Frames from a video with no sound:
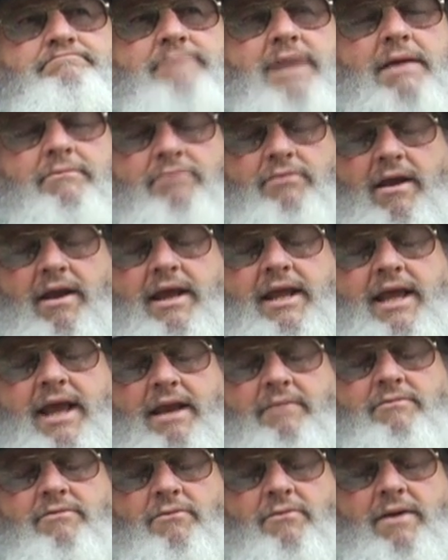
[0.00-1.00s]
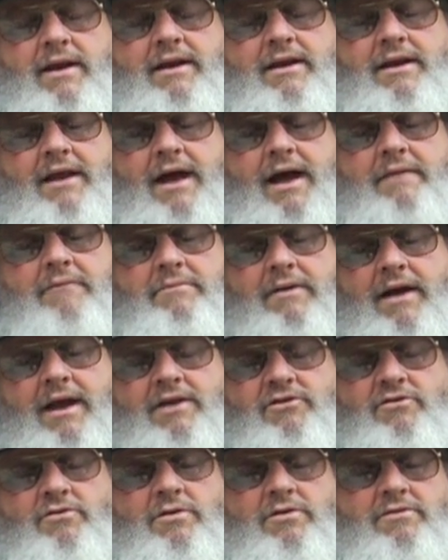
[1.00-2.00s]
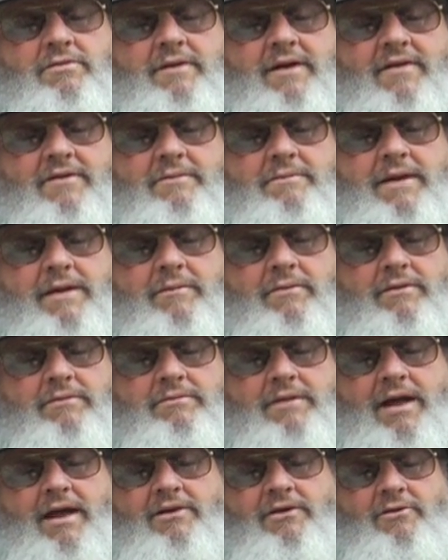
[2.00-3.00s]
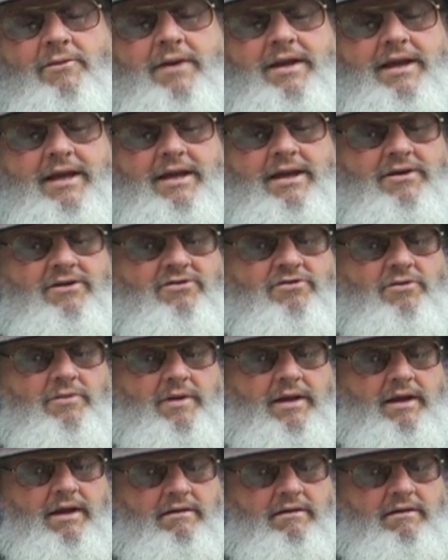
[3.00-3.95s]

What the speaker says: I'd probably get him to wait in line behind two or three other people, not knowing he is who he